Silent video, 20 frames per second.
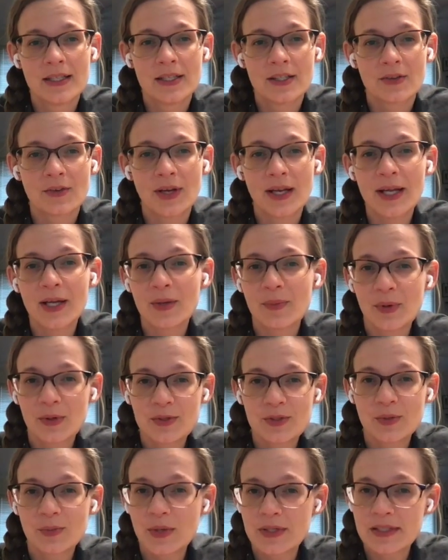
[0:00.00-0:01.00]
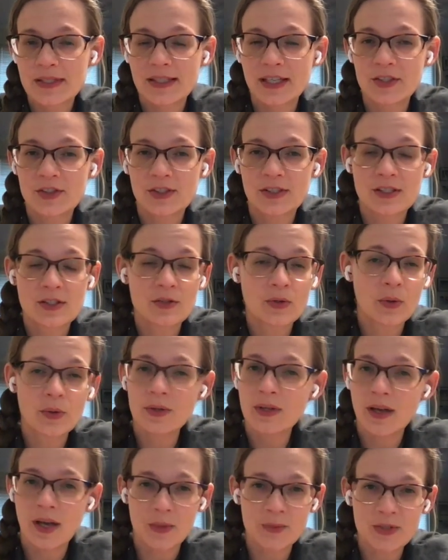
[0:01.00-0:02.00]
Creating a poster presentation is
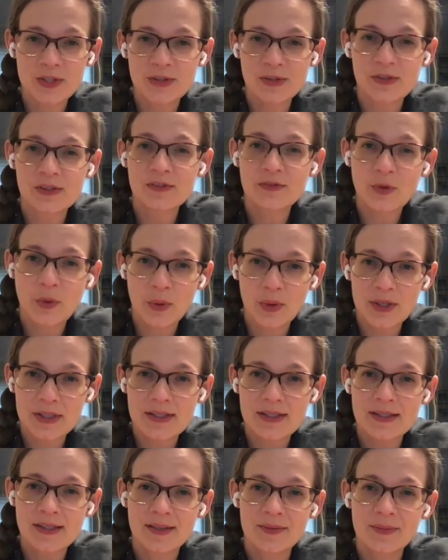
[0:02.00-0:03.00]
totally optional, of course,